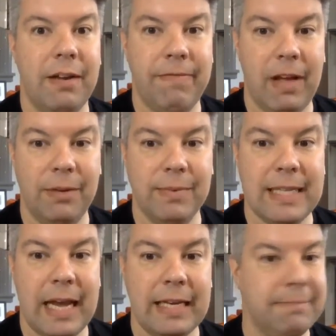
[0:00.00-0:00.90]
I finally was
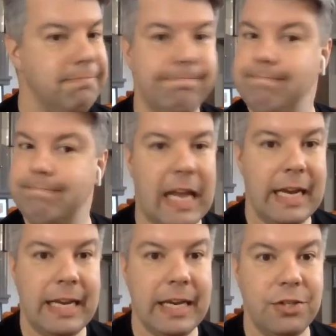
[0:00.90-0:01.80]
like, I
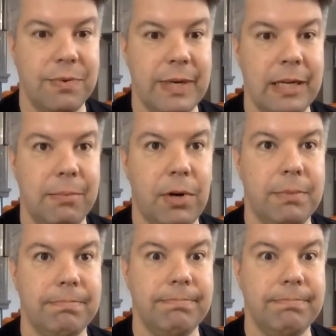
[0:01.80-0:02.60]
can't do it anymore.